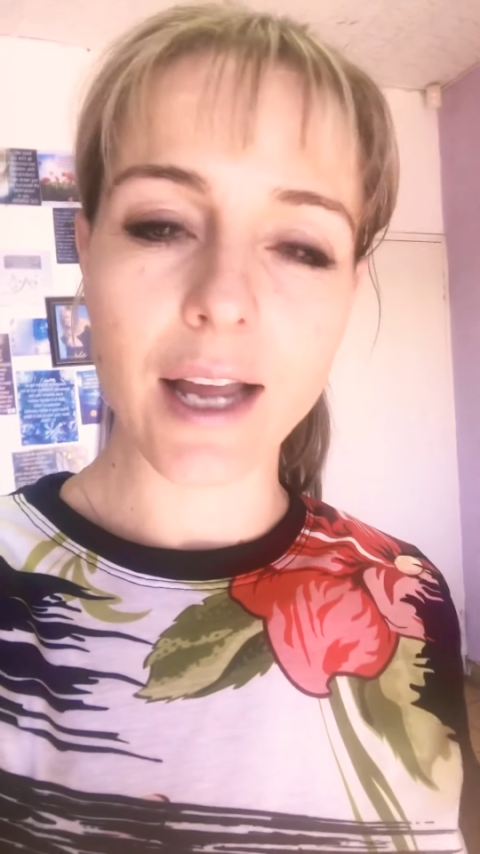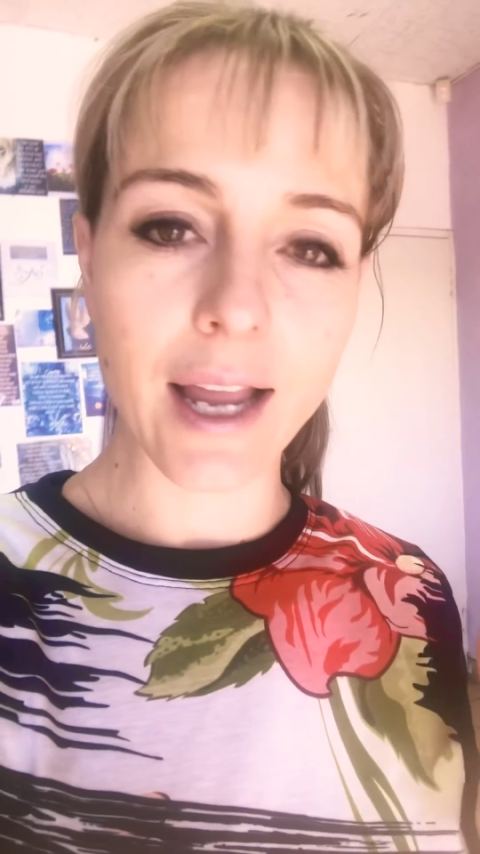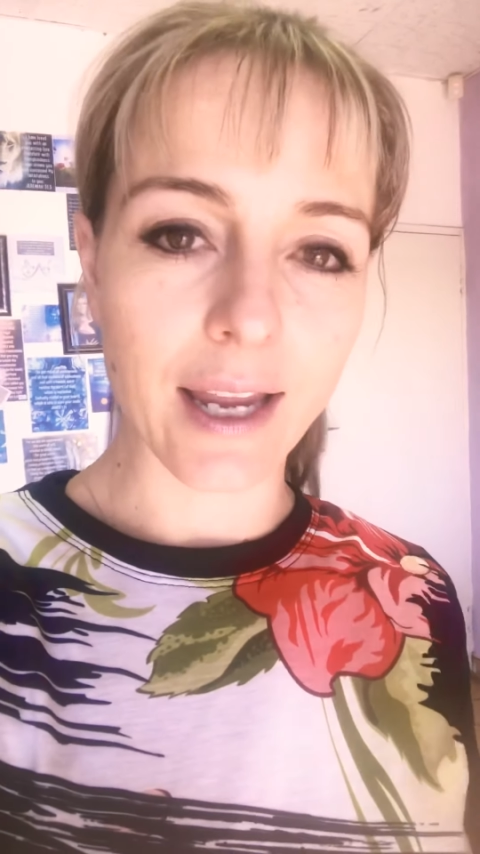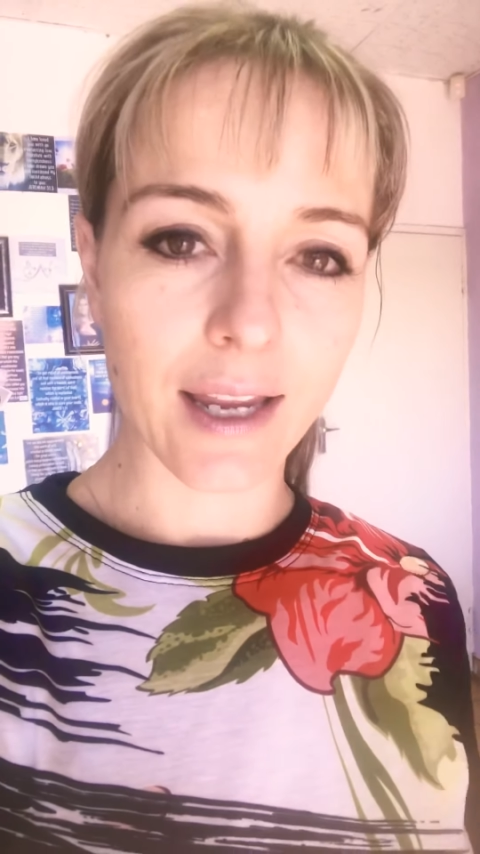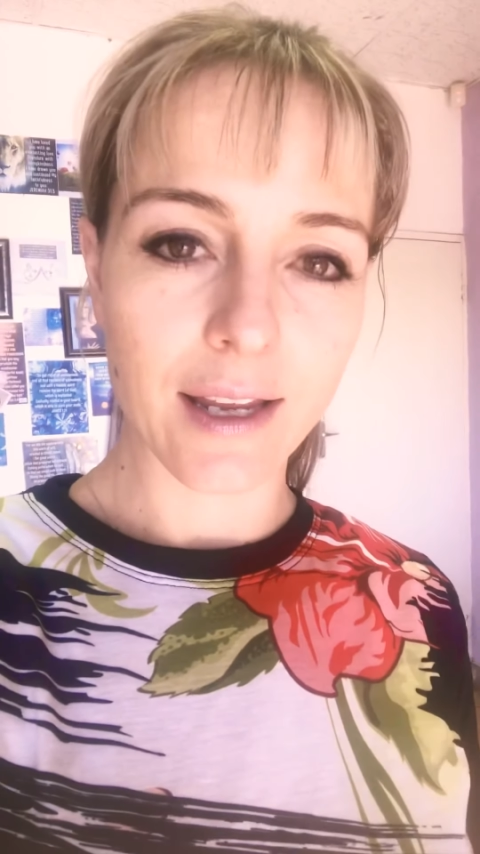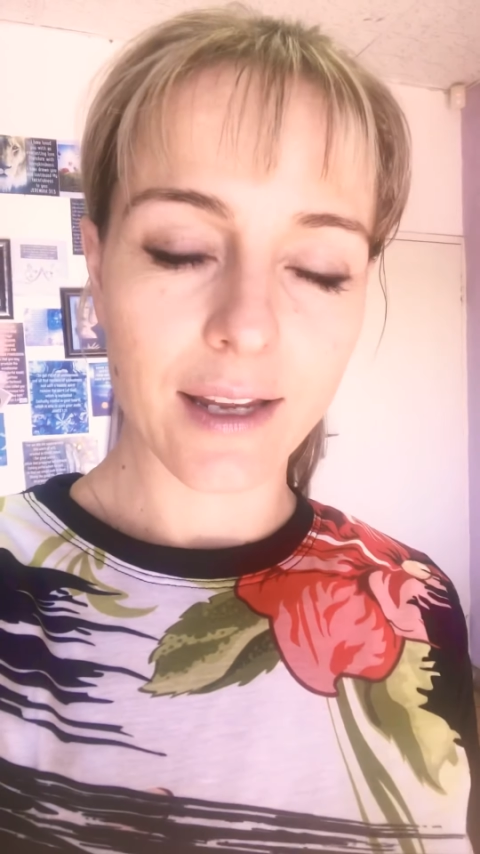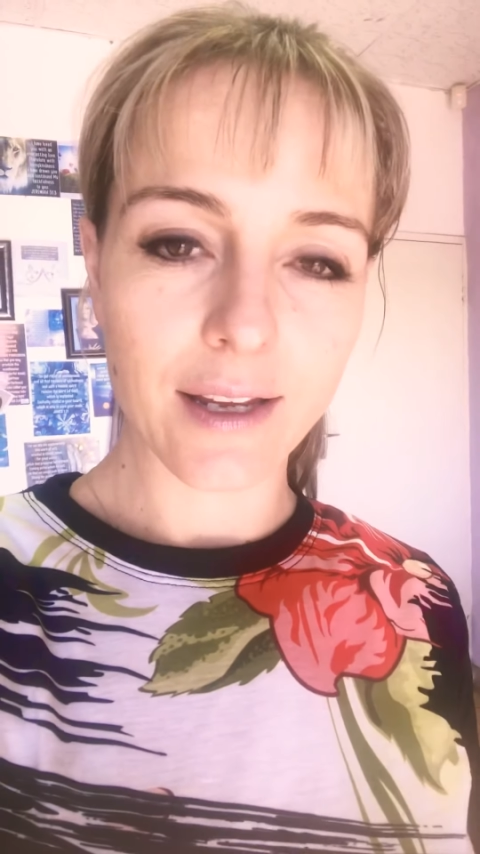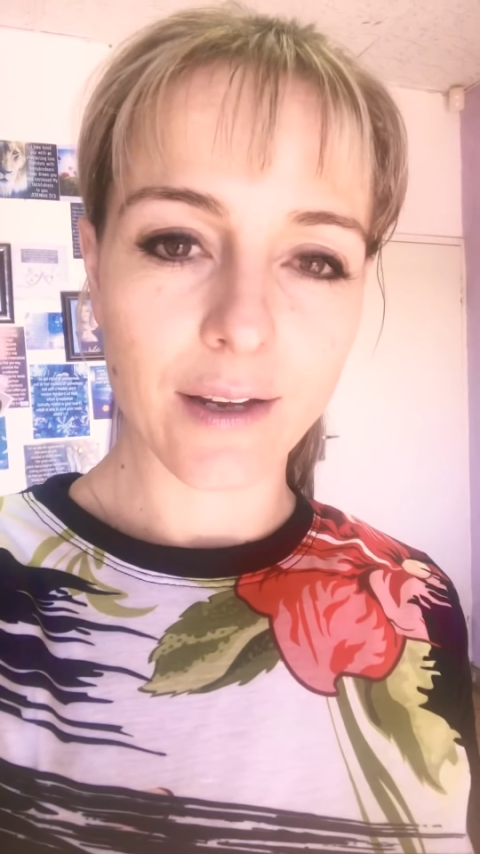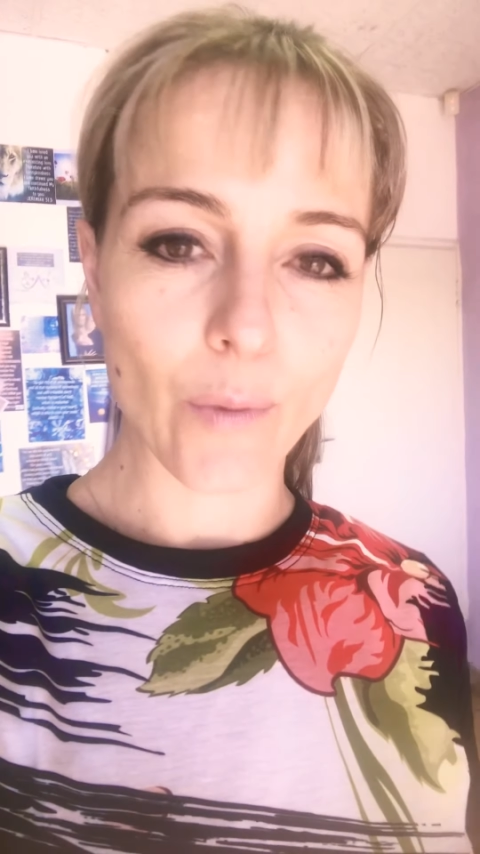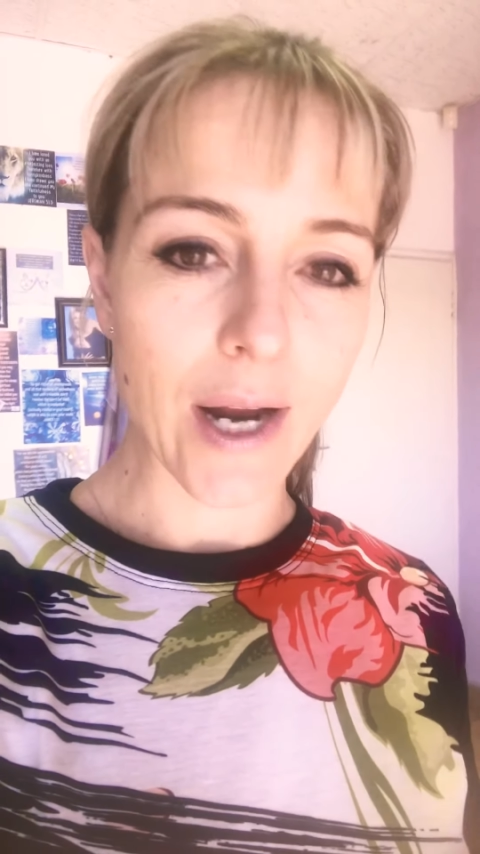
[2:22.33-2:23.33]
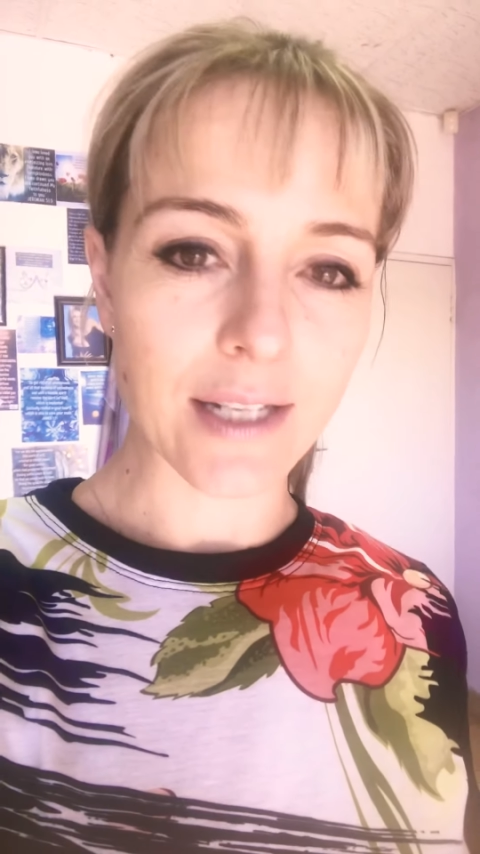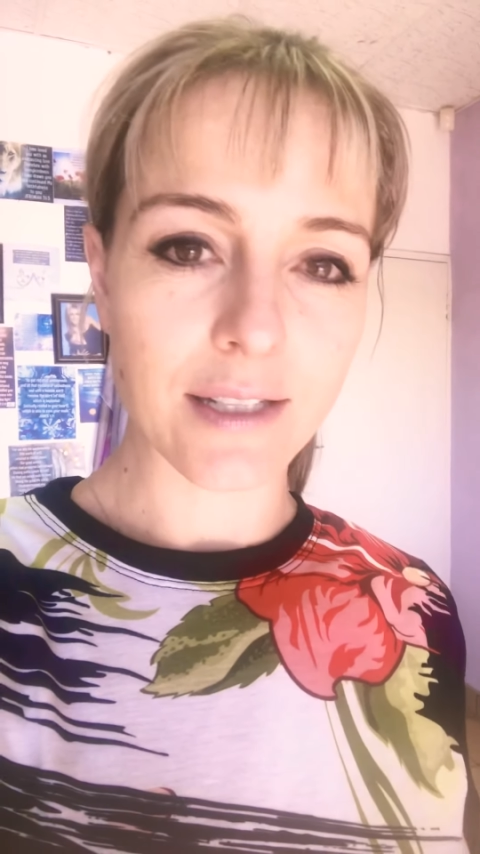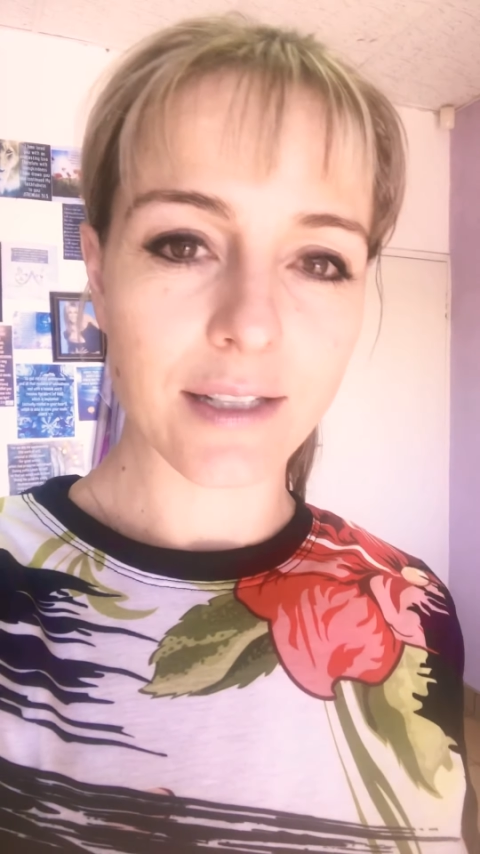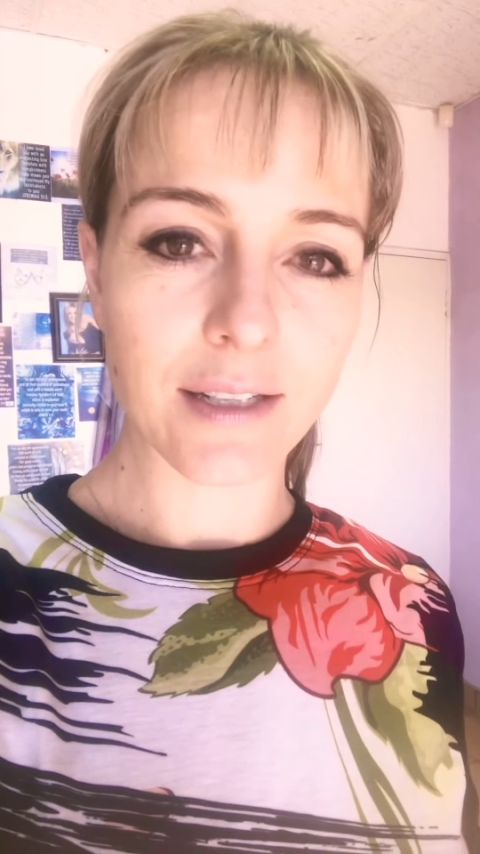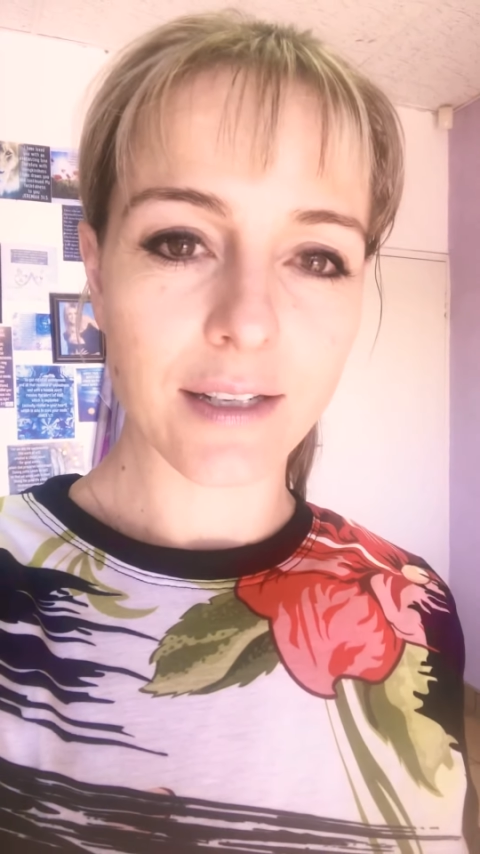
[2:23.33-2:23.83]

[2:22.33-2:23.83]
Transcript: hey, wait,